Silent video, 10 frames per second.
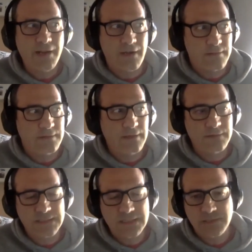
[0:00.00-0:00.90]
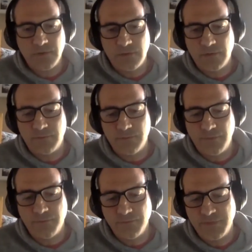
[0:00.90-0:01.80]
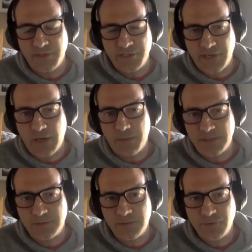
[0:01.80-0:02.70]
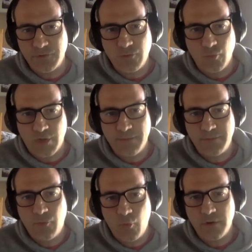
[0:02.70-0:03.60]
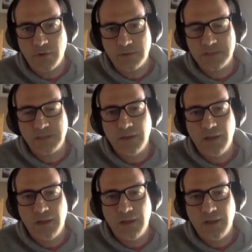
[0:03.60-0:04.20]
And I think that this is the the general pattern, you know, whatever works